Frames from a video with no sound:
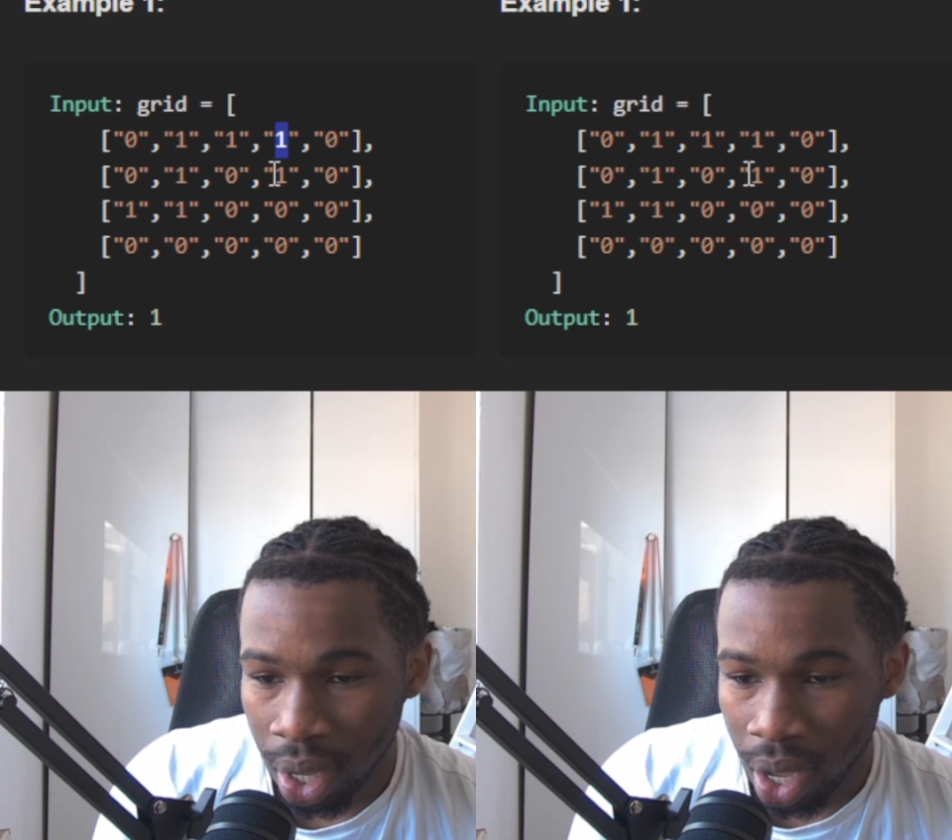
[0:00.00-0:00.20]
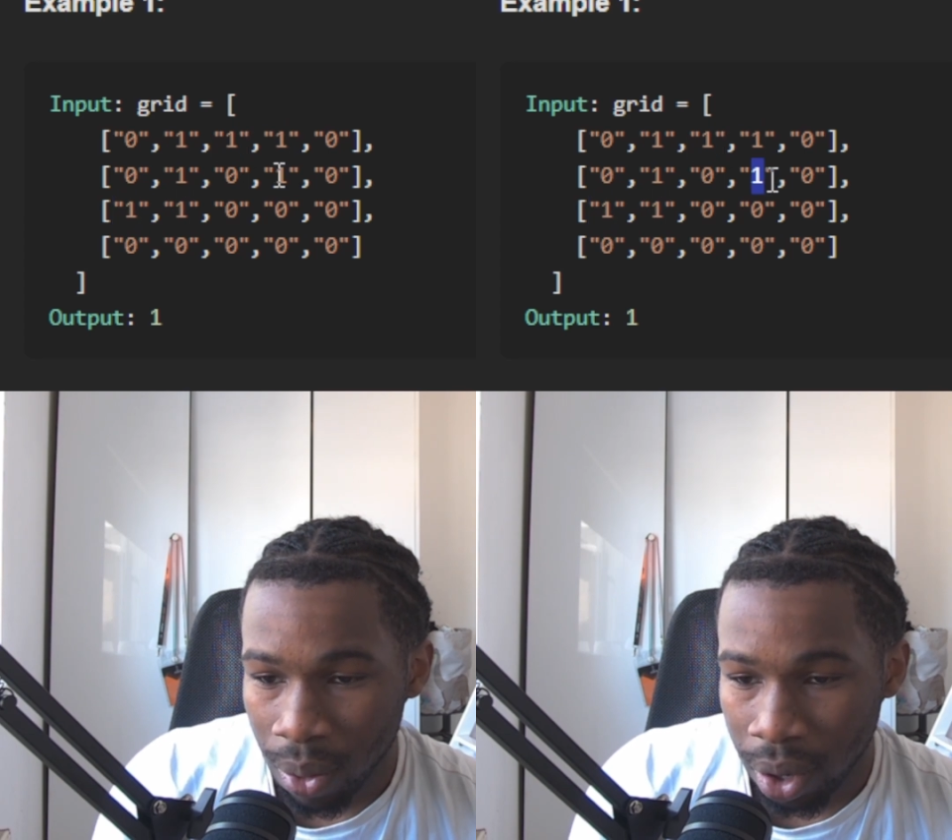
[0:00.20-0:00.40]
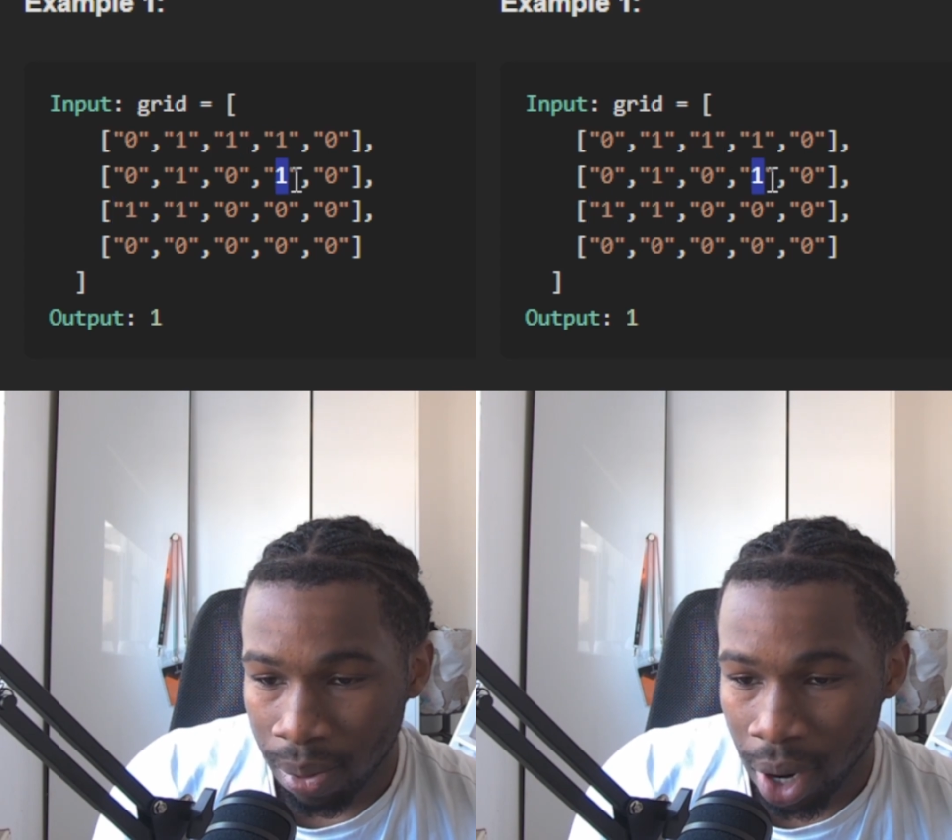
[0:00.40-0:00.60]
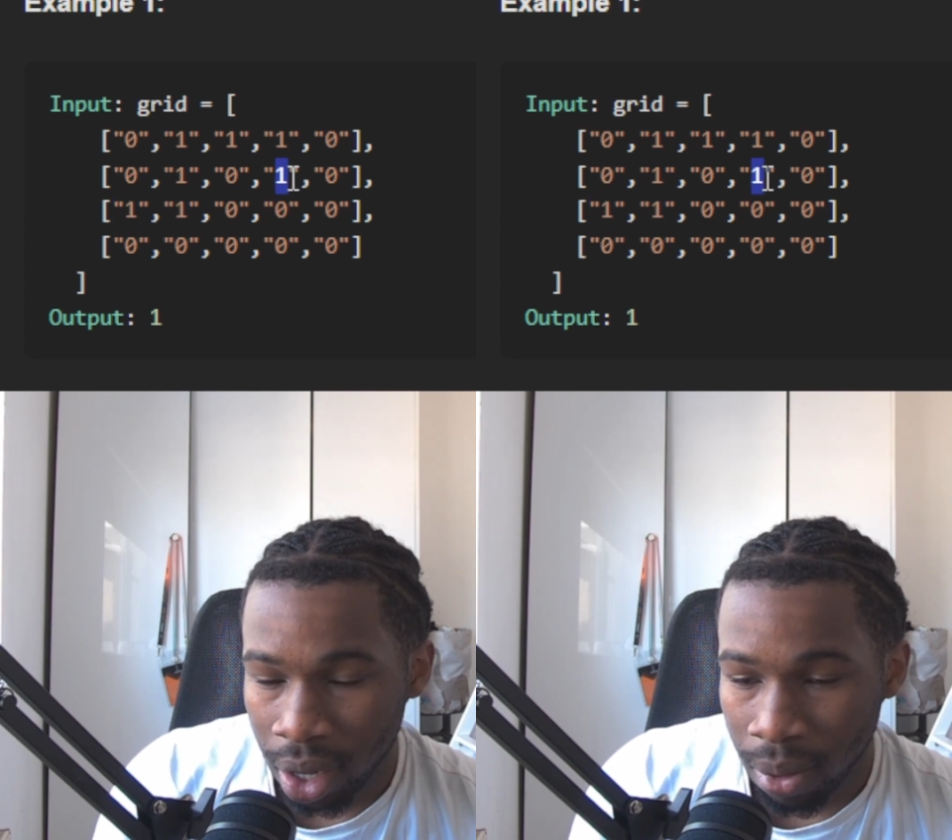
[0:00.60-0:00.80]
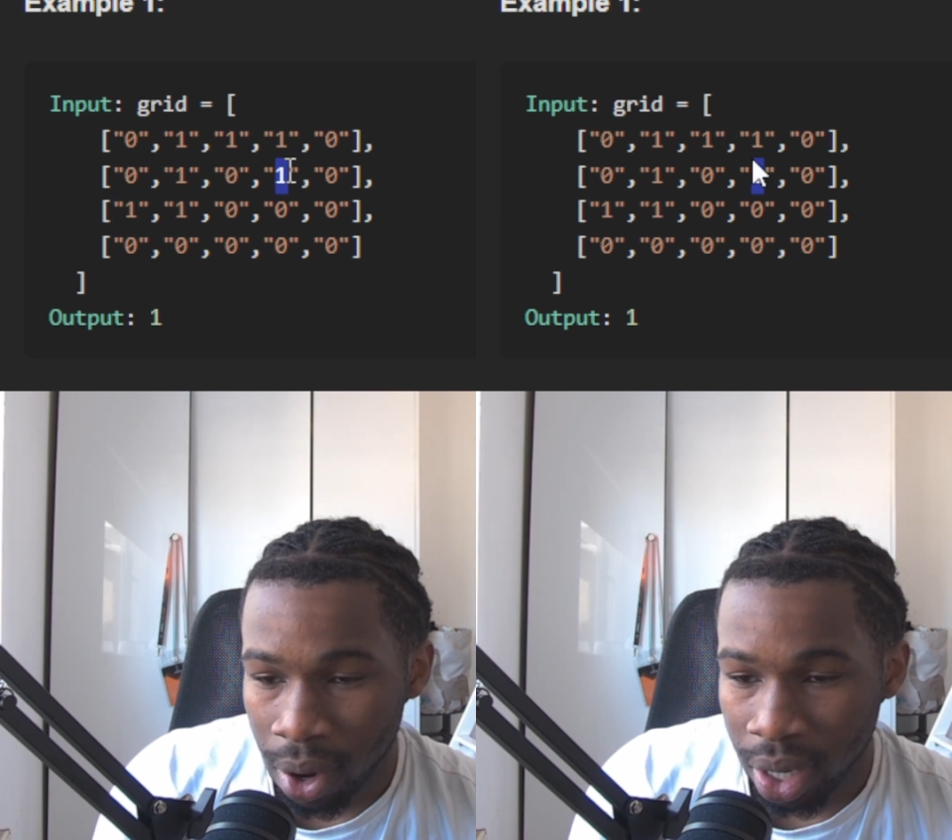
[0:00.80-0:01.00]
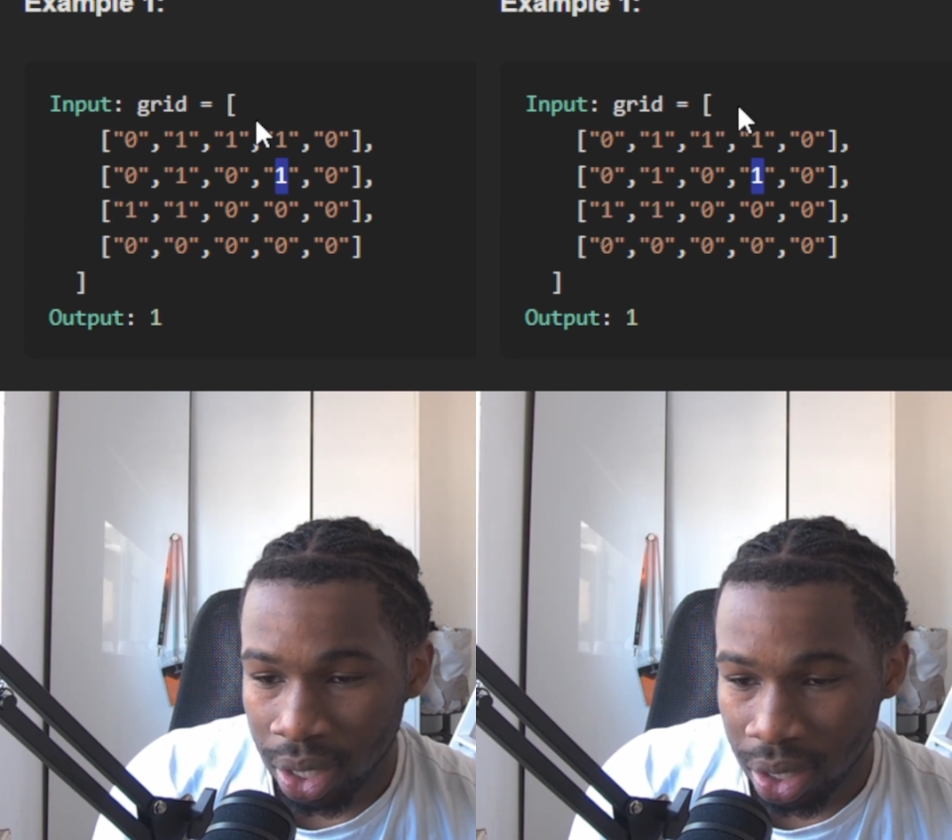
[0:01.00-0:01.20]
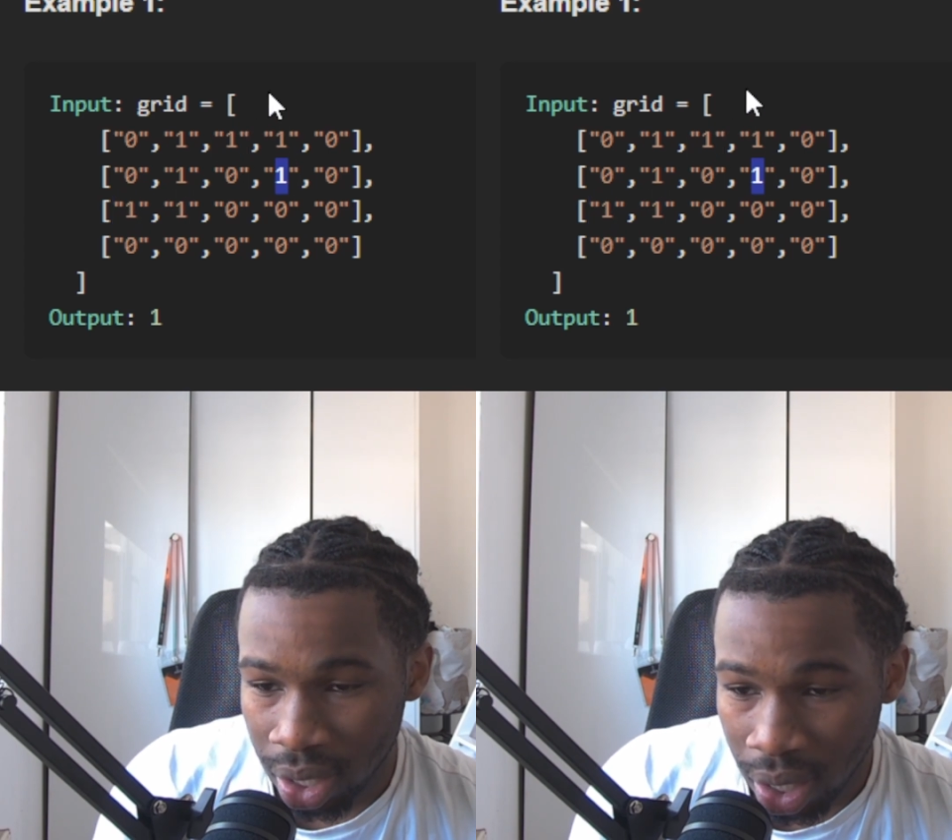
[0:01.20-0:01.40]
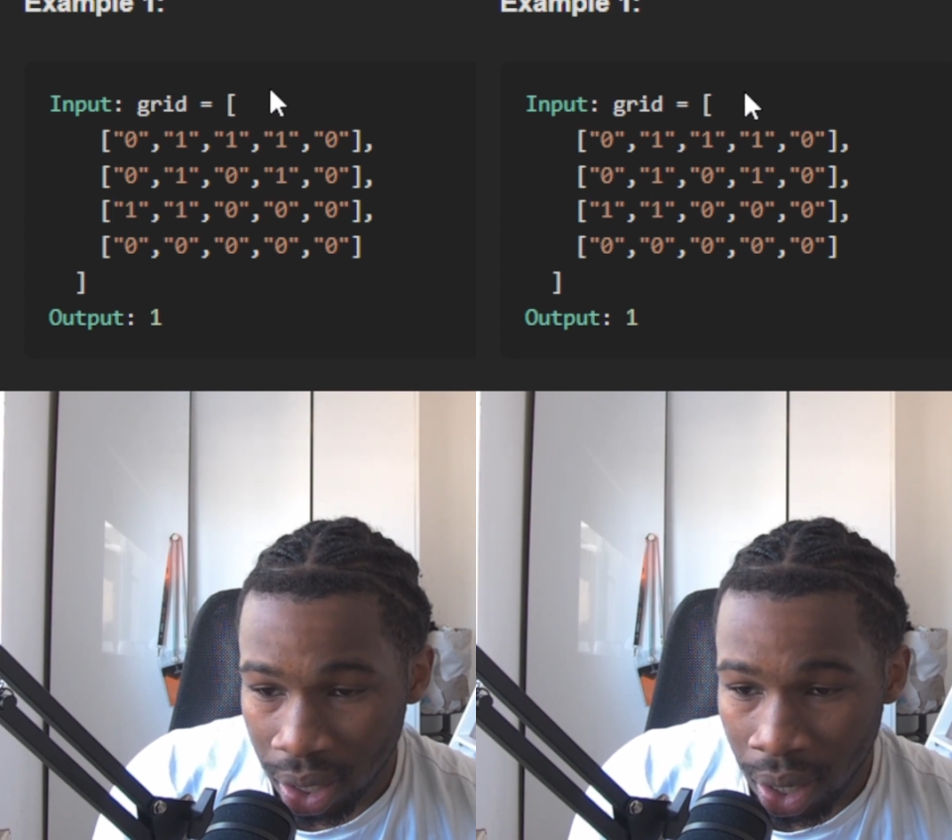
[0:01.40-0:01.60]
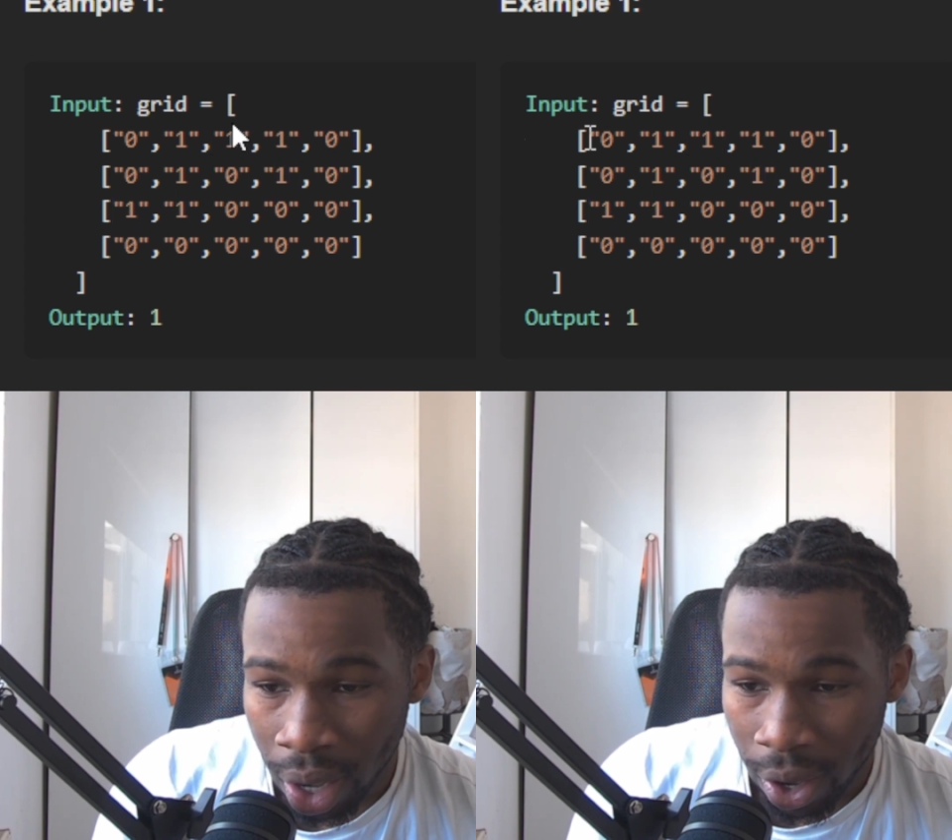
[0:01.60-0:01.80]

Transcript: And we're going to mark them all as seen